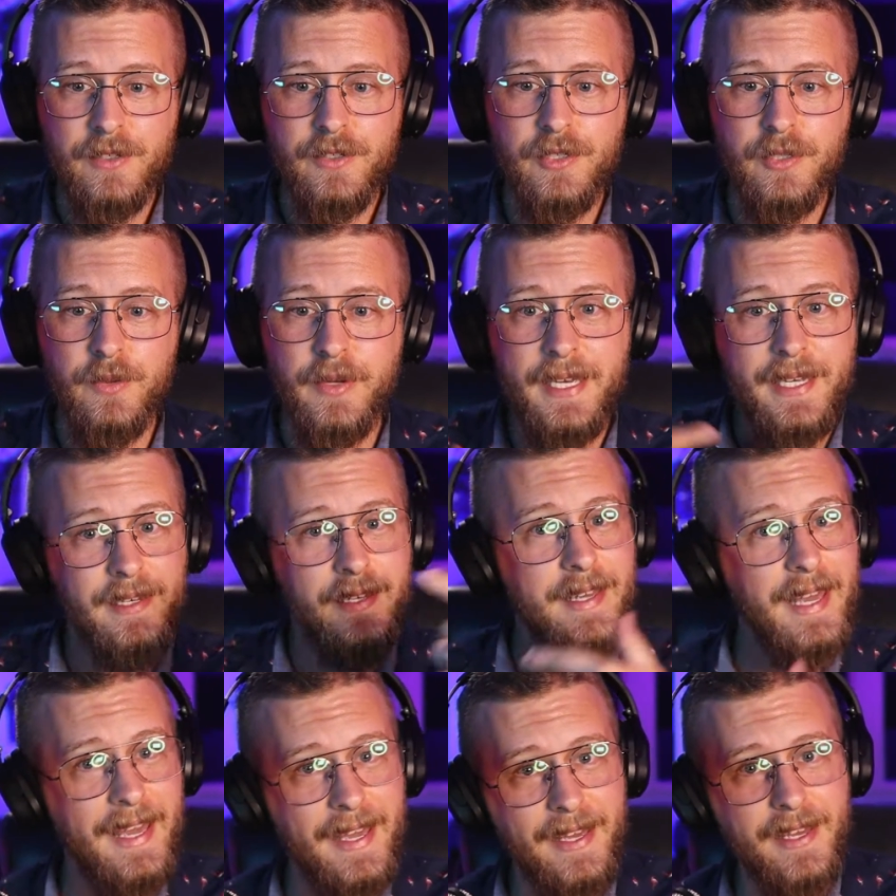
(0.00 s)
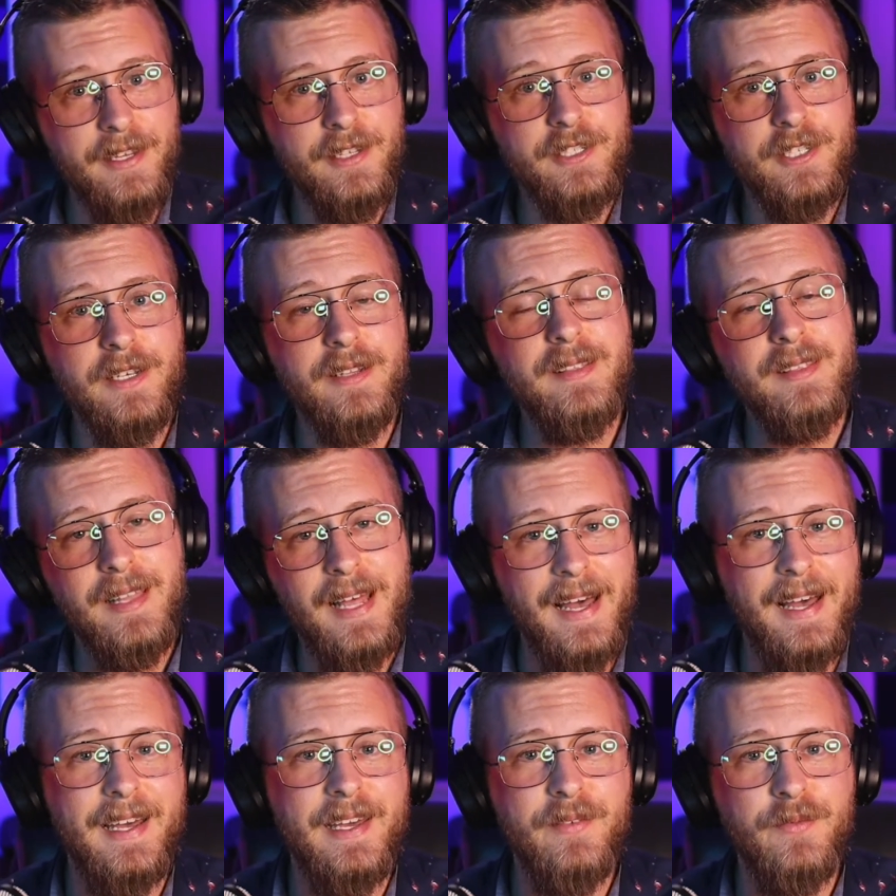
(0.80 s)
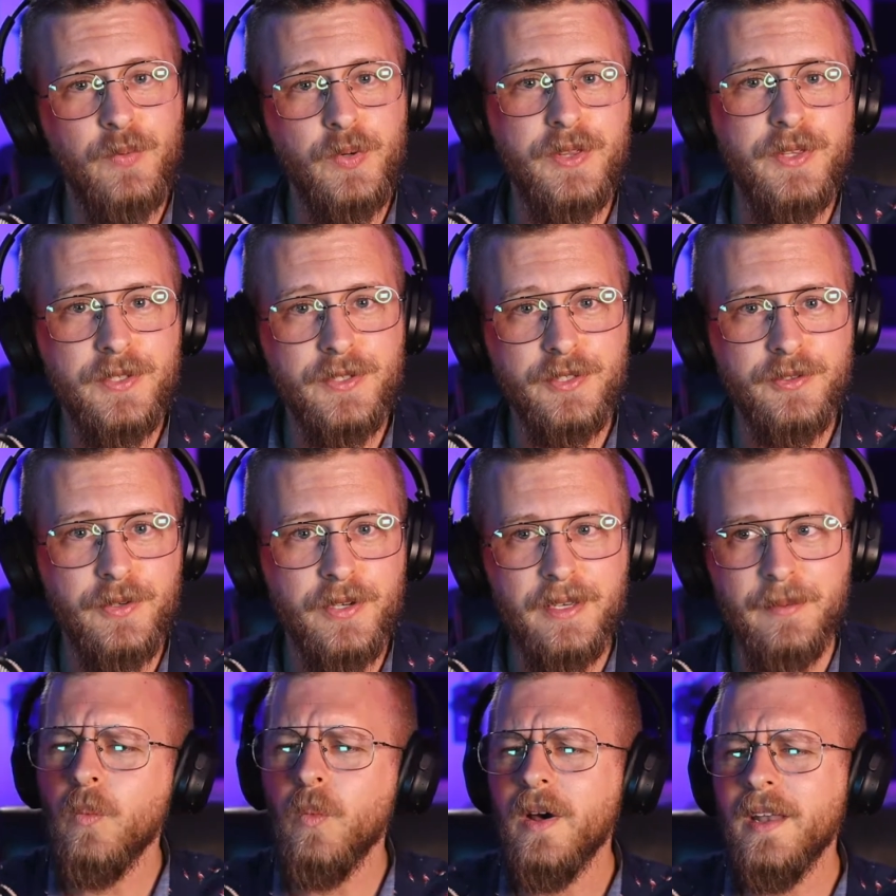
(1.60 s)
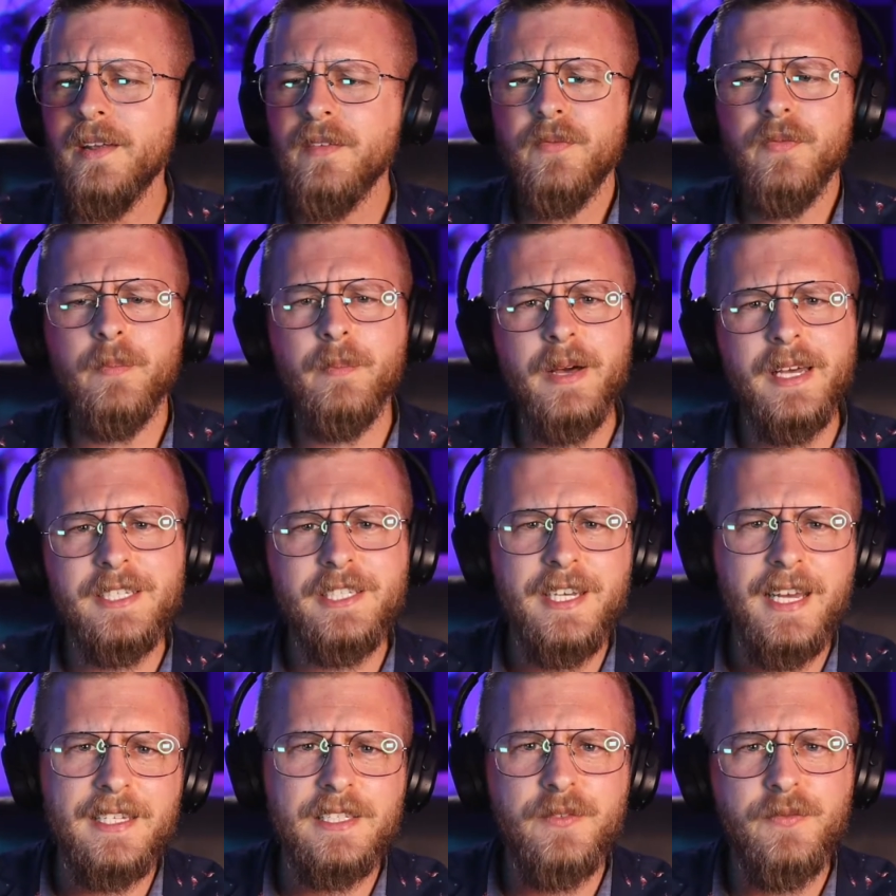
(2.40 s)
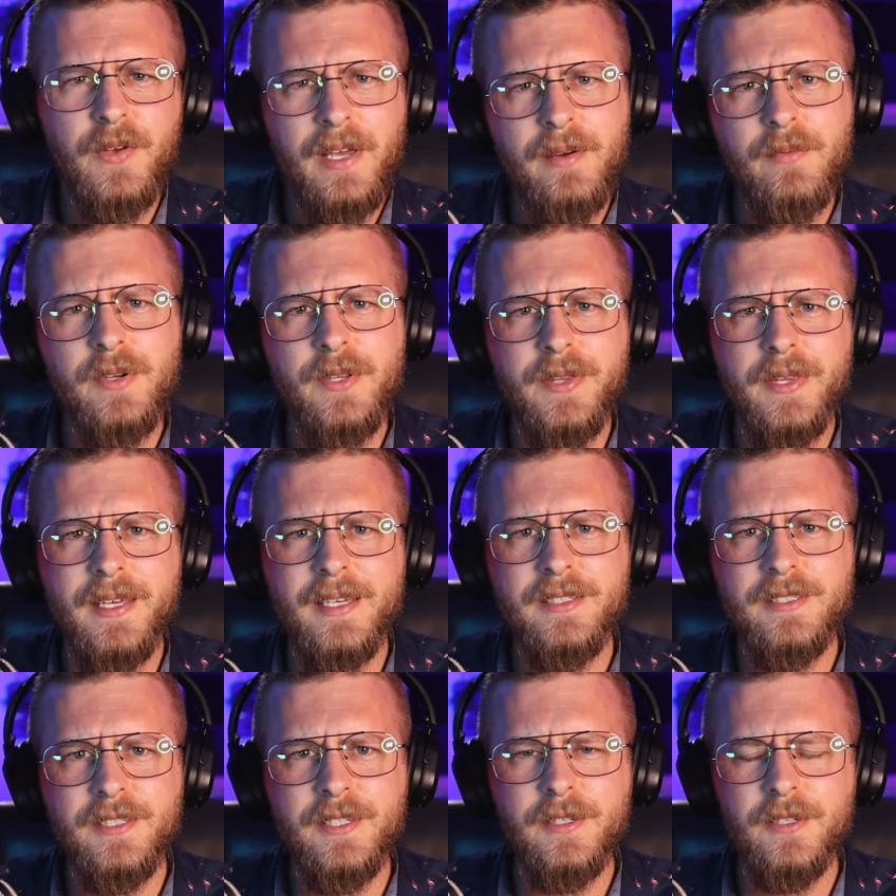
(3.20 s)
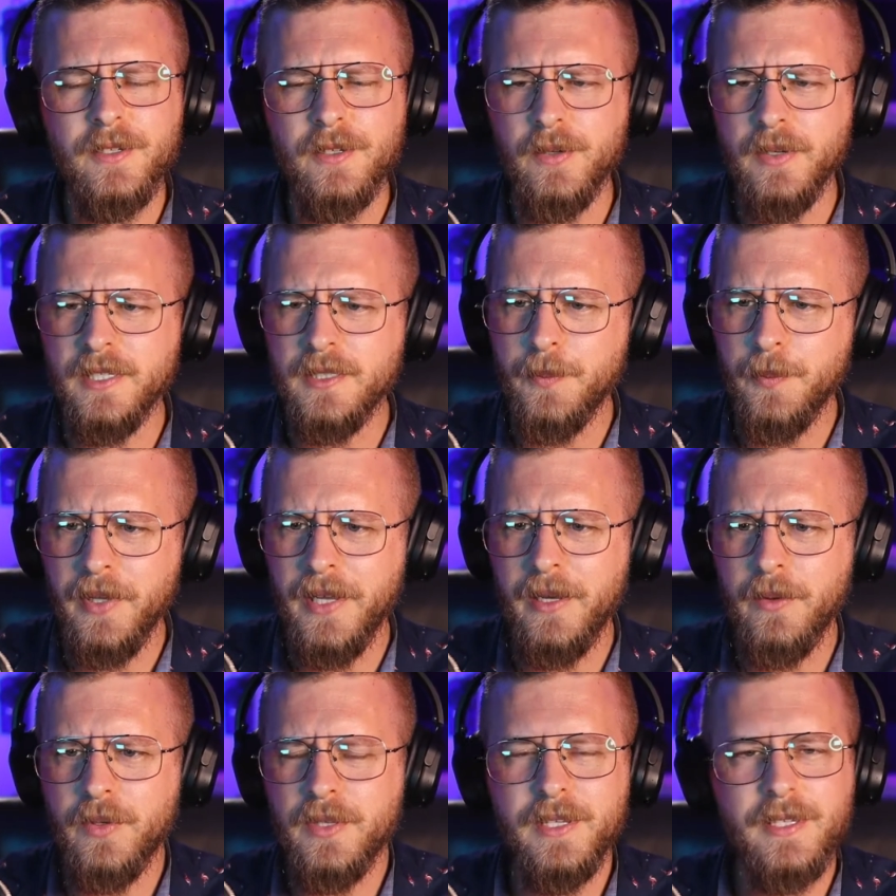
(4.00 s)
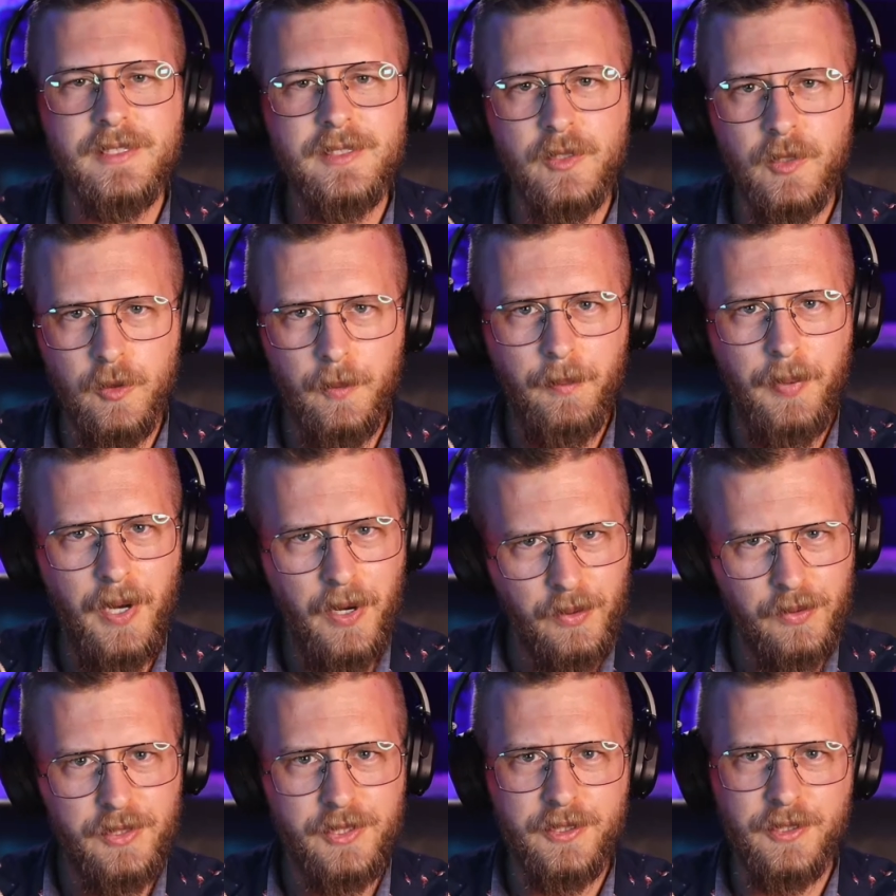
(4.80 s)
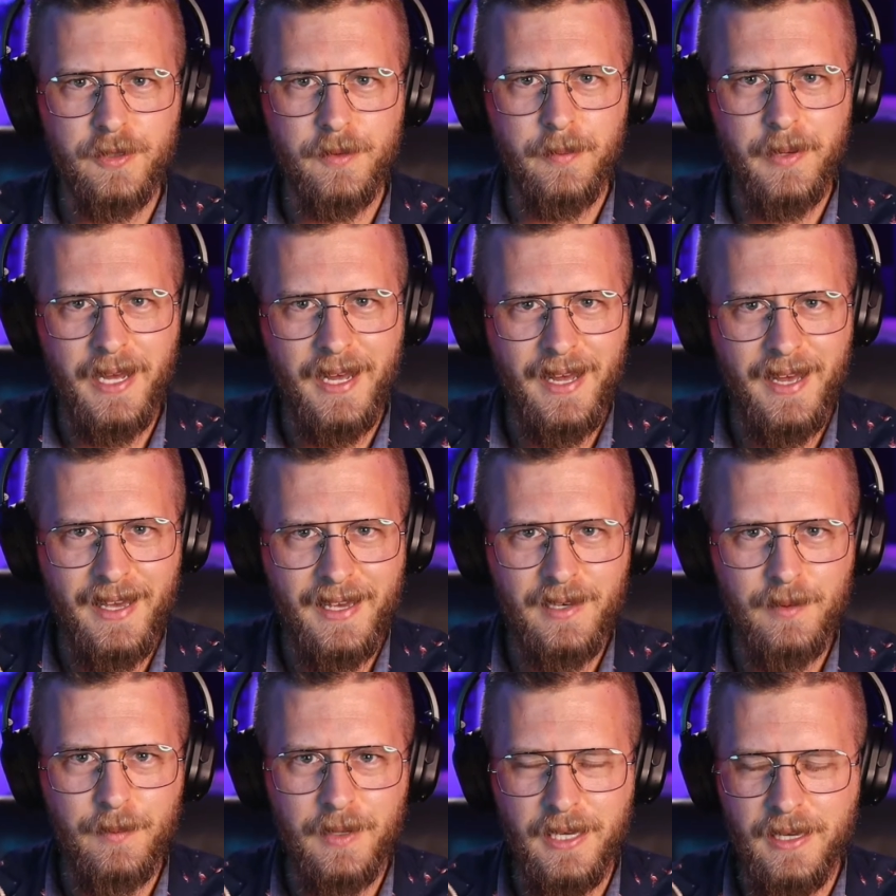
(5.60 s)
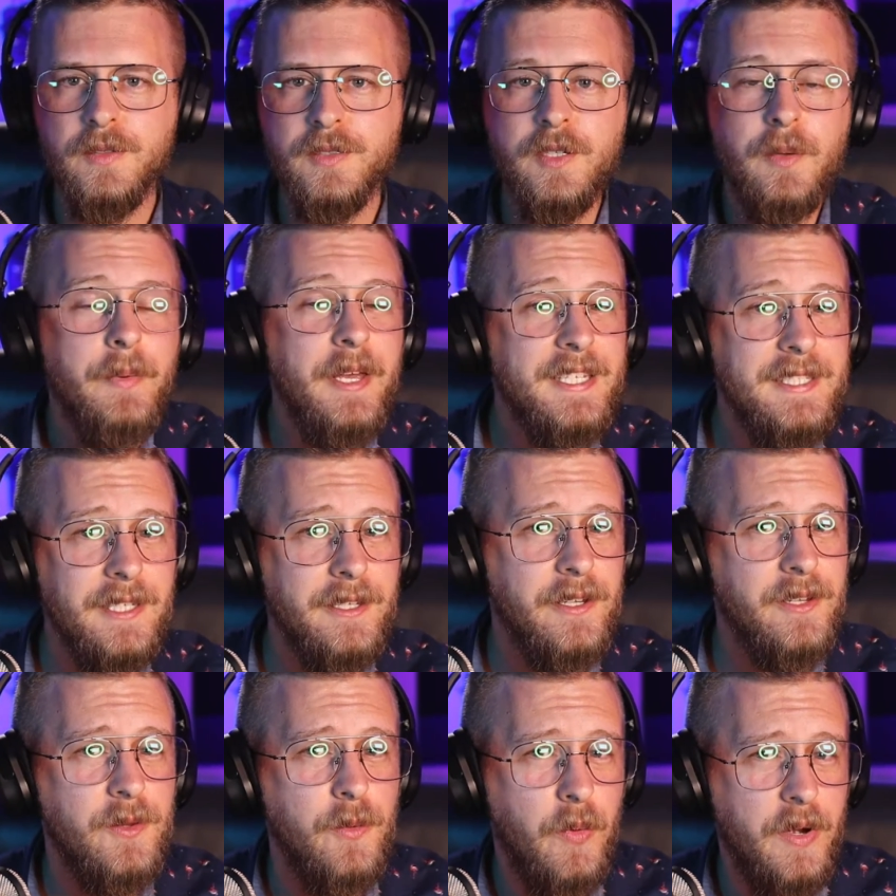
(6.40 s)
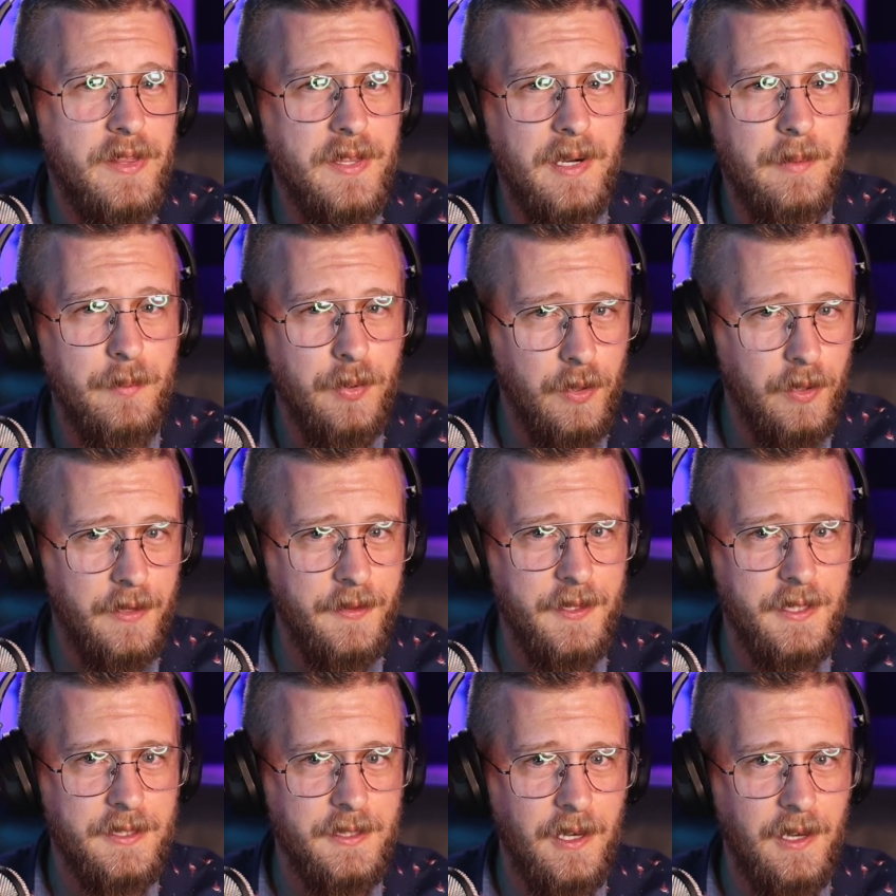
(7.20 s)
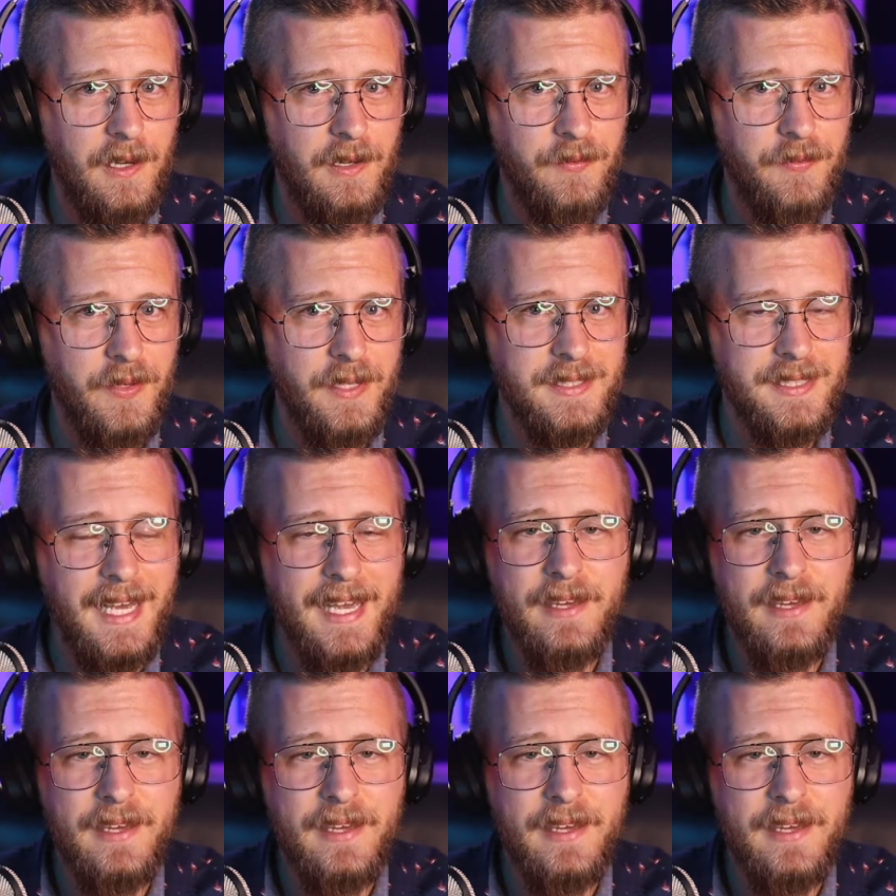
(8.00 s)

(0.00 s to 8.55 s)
to engage live with the stream. One of my chat's favorite things to do is play with this little poster behind me. So basically the way that I'm pulling this off is I